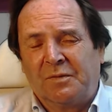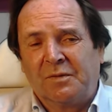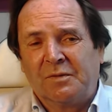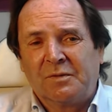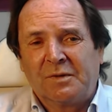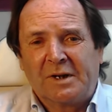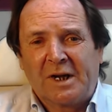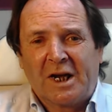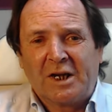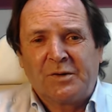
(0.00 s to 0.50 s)

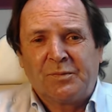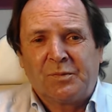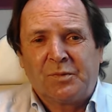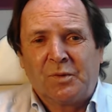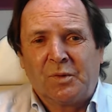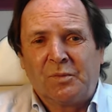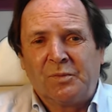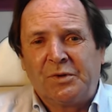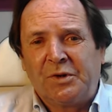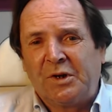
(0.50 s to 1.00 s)

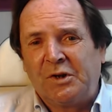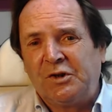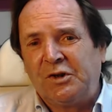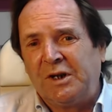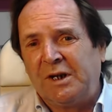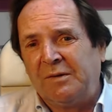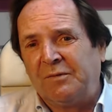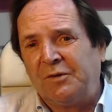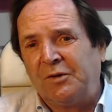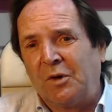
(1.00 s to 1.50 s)
Gazprom to
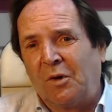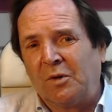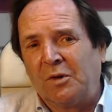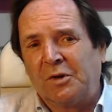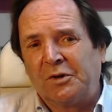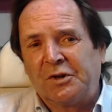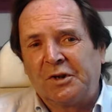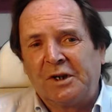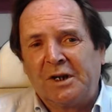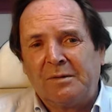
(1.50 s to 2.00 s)
achieve
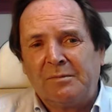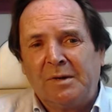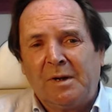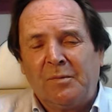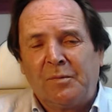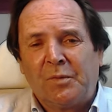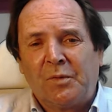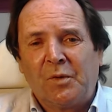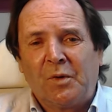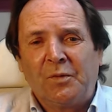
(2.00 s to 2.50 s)
dollar-denominated
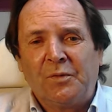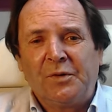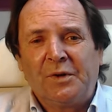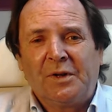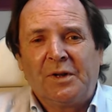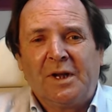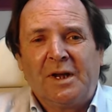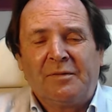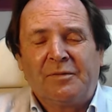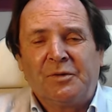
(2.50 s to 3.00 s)
profit
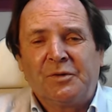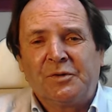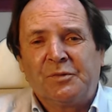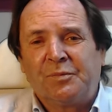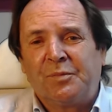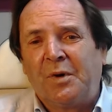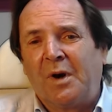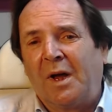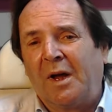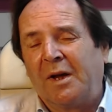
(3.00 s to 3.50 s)
levels
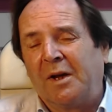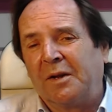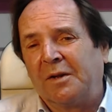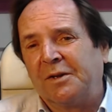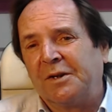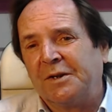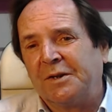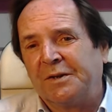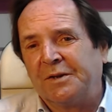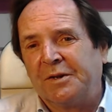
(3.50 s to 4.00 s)
prior
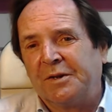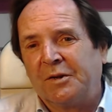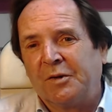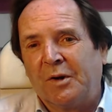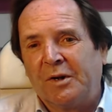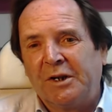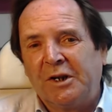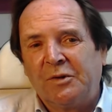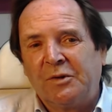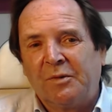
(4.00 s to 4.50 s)
to
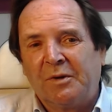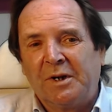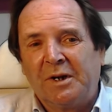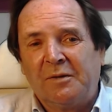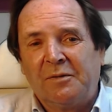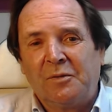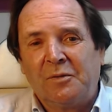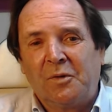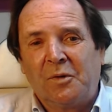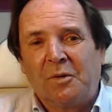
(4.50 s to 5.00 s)

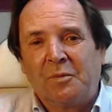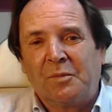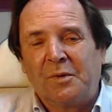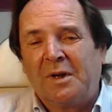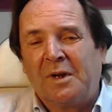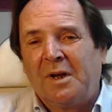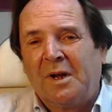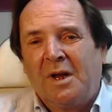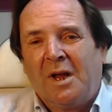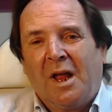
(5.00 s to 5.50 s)
2024, but
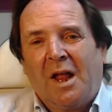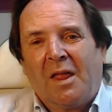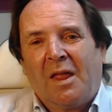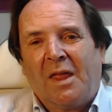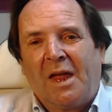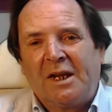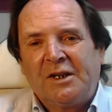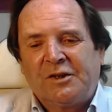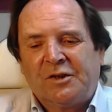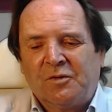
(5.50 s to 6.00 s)

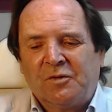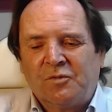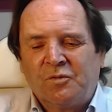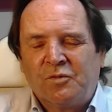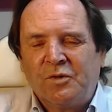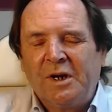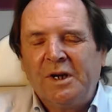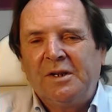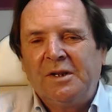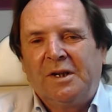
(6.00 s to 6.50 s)
that
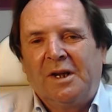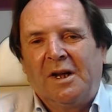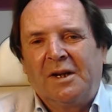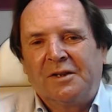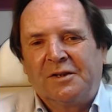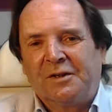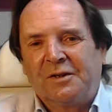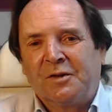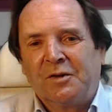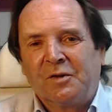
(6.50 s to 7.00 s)
really
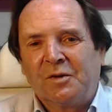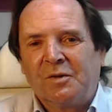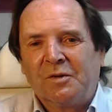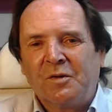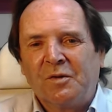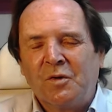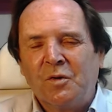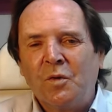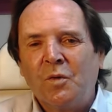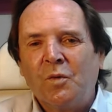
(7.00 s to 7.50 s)
has
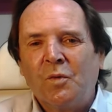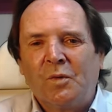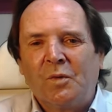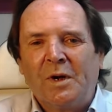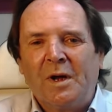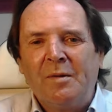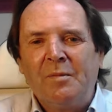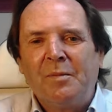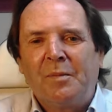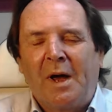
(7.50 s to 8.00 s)
no
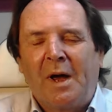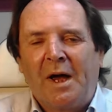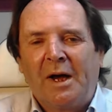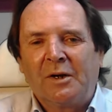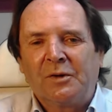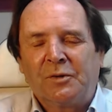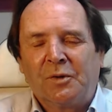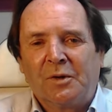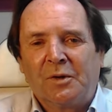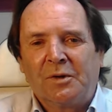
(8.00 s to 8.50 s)

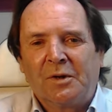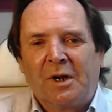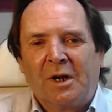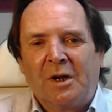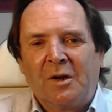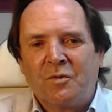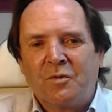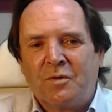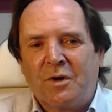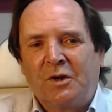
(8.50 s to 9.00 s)
impact on
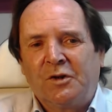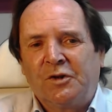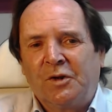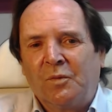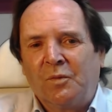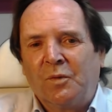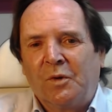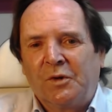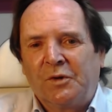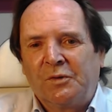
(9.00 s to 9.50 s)
Russia
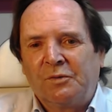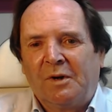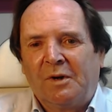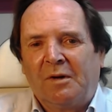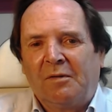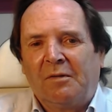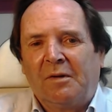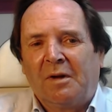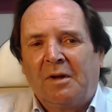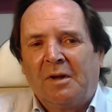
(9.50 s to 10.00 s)

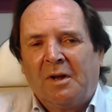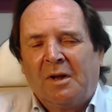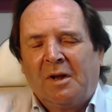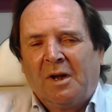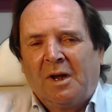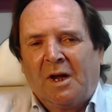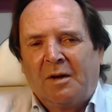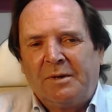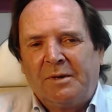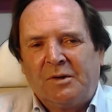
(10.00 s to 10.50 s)
whatsoever.
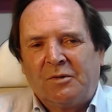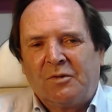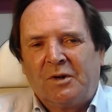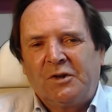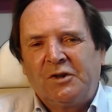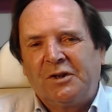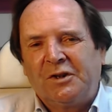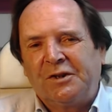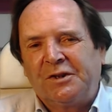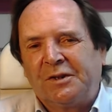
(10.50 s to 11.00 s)
I mean,
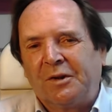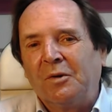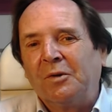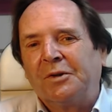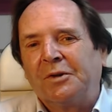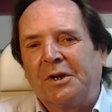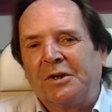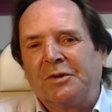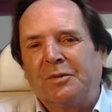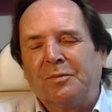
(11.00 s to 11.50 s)
Russia still
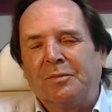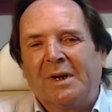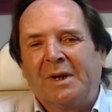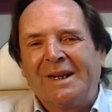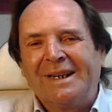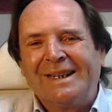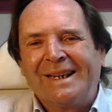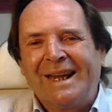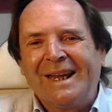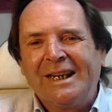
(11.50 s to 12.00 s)
doesn't
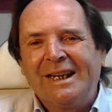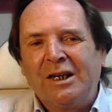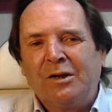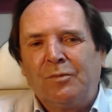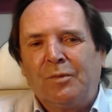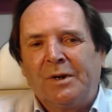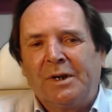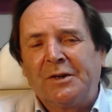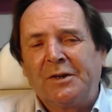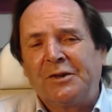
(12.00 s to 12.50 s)
mind
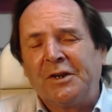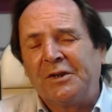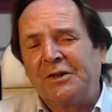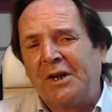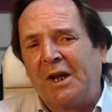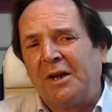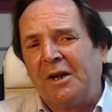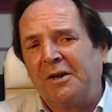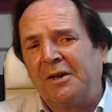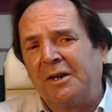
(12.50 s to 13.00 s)
anyway, as its
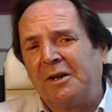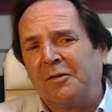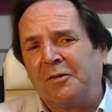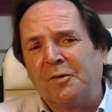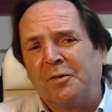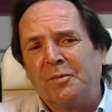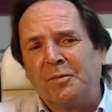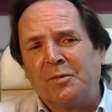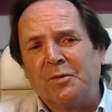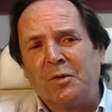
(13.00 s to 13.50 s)
earnings
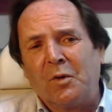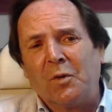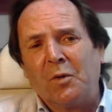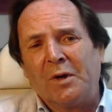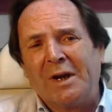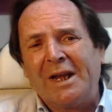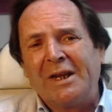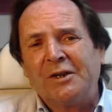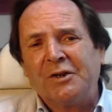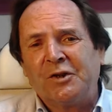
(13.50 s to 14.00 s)
from
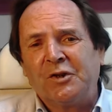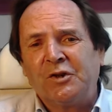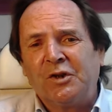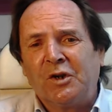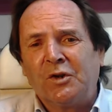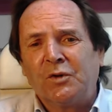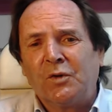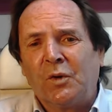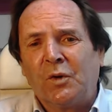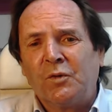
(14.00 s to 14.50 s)
non-energy and
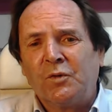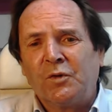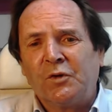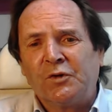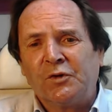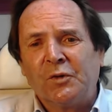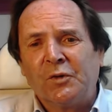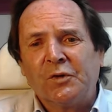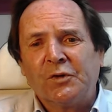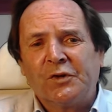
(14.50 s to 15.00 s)

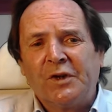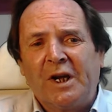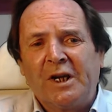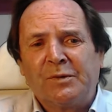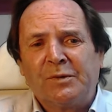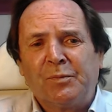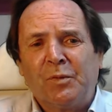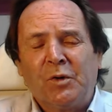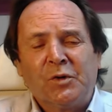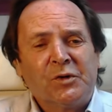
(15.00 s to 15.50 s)
non-resource
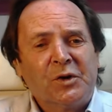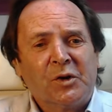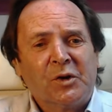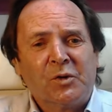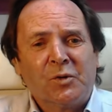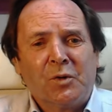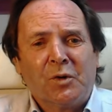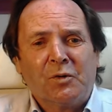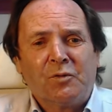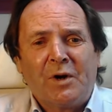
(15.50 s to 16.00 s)
exports are
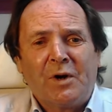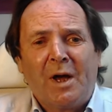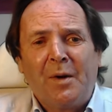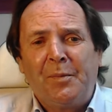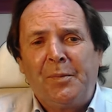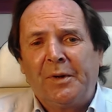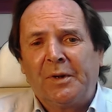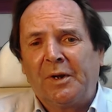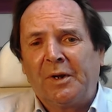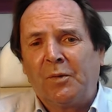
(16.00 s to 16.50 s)
growing
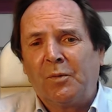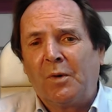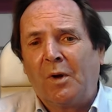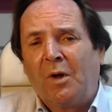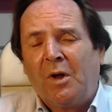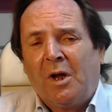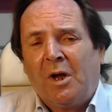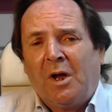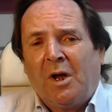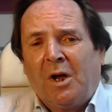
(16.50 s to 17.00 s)
rapidly, while
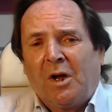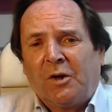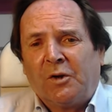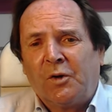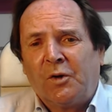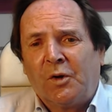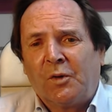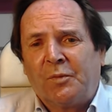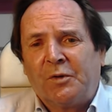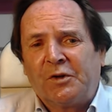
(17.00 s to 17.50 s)

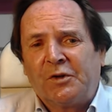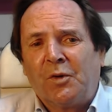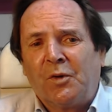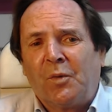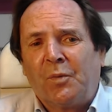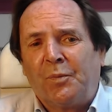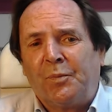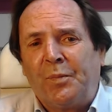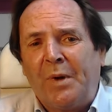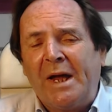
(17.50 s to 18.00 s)
Europe has
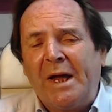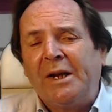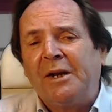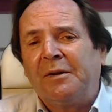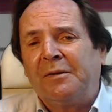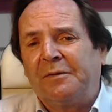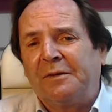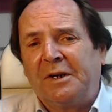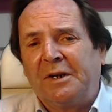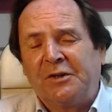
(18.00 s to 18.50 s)
not
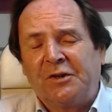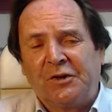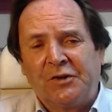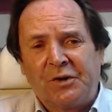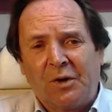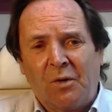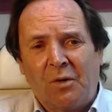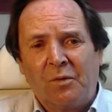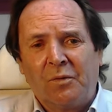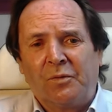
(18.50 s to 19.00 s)
benefited at
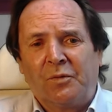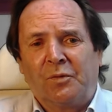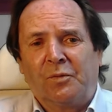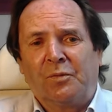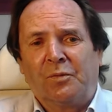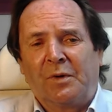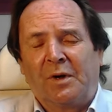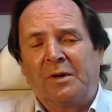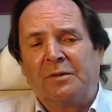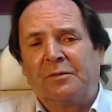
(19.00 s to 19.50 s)
all from,
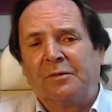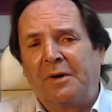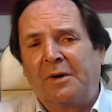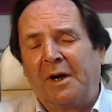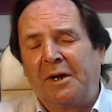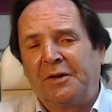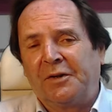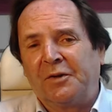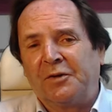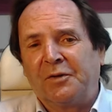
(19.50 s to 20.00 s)
in
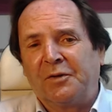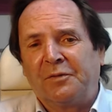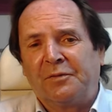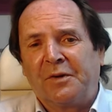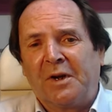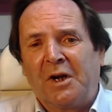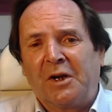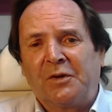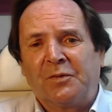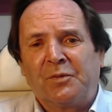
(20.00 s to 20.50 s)
fact, the
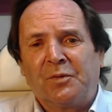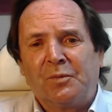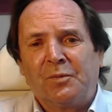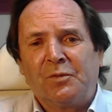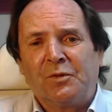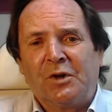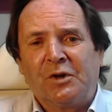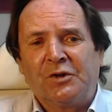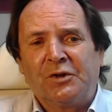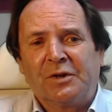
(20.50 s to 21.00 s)
reverse from
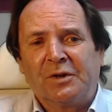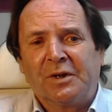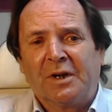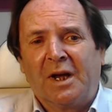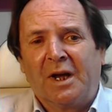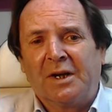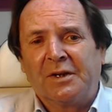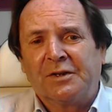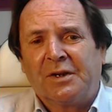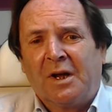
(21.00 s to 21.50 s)
Russian
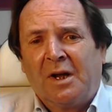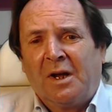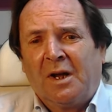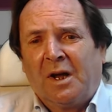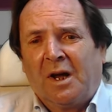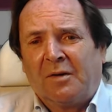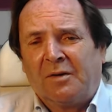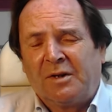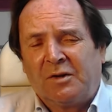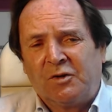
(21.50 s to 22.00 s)
gas.
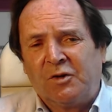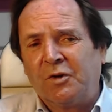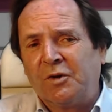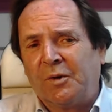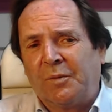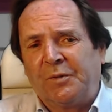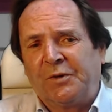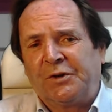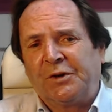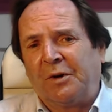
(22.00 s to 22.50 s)
I mean,
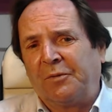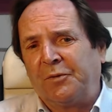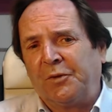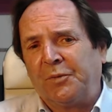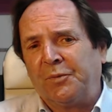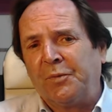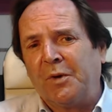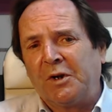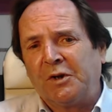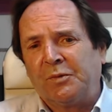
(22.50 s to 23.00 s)
Europe suffered
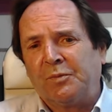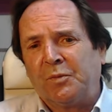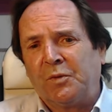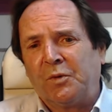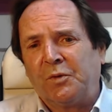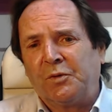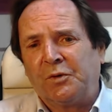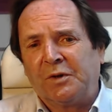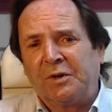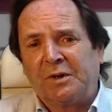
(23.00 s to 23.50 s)
much
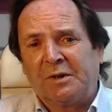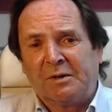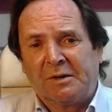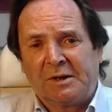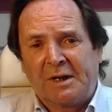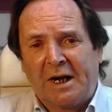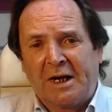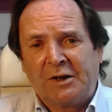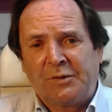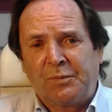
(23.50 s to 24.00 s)
more than
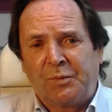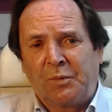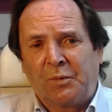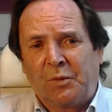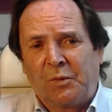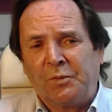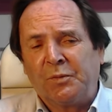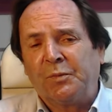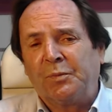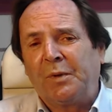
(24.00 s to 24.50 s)

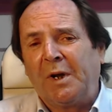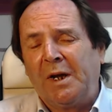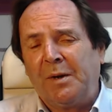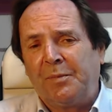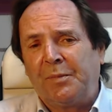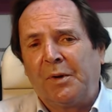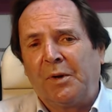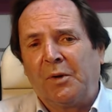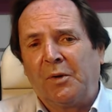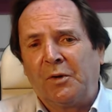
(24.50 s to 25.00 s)
Gazprom's
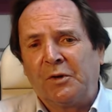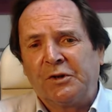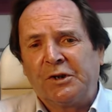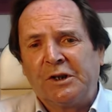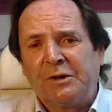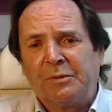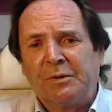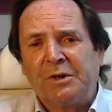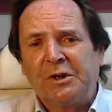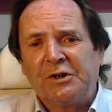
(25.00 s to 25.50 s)
paper losses,
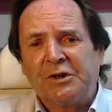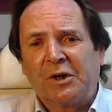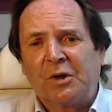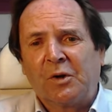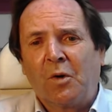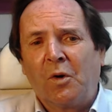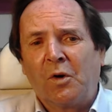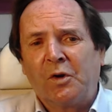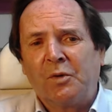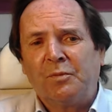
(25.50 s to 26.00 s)
with its
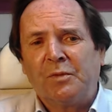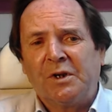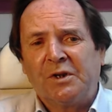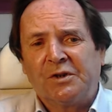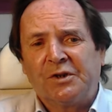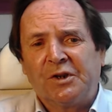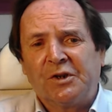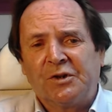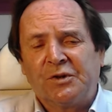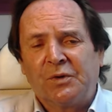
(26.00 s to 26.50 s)
economies
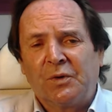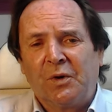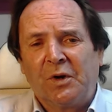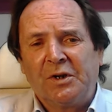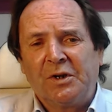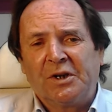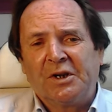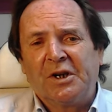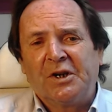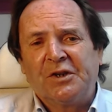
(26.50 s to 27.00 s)
destroyed
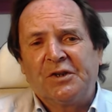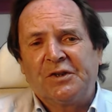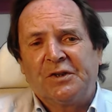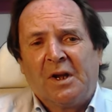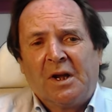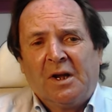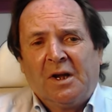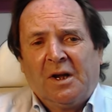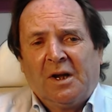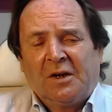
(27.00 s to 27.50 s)
and its
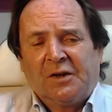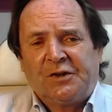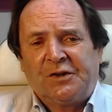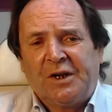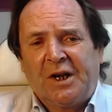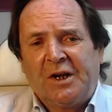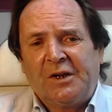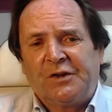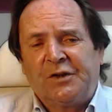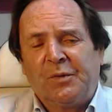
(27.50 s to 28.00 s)

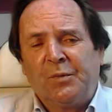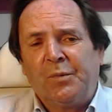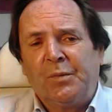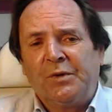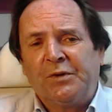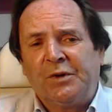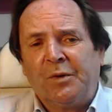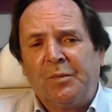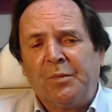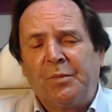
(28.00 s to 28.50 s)

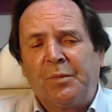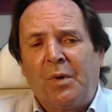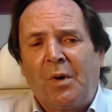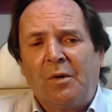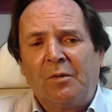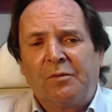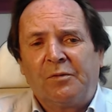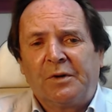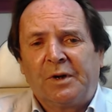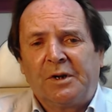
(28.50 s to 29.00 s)
citizens
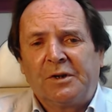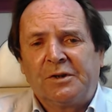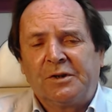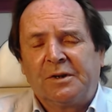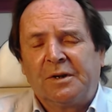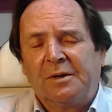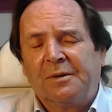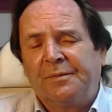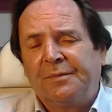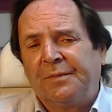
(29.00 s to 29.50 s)
impoverished.
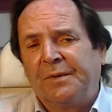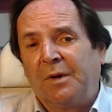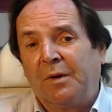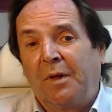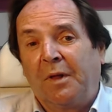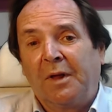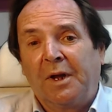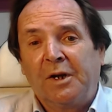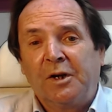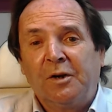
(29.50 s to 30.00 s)
Now,
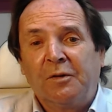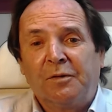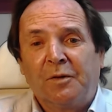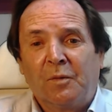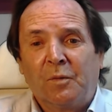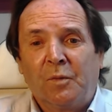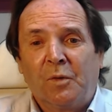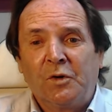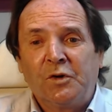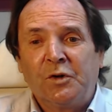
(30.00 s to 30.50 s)
thank you for
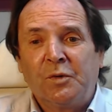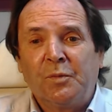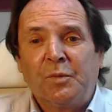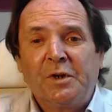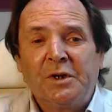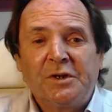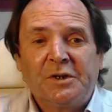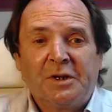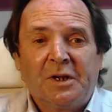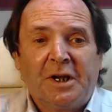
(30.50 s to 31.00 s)
watching.
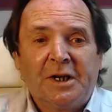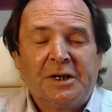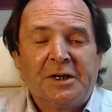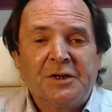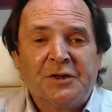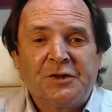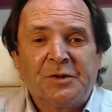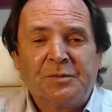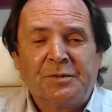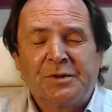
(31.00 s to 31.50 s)
Please like and
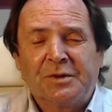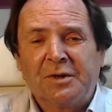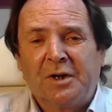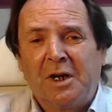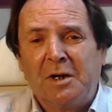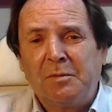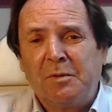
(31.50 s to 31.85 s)
subscribe.